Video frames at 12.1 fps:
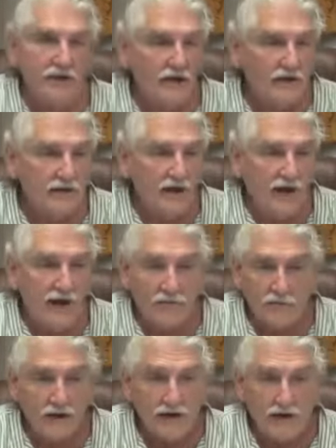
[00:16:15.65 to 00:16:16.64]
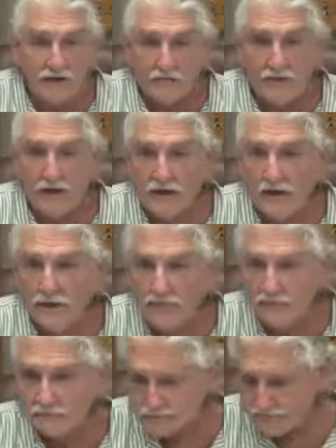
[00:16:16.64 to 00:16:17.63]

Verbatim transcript: I, I had ran out of money and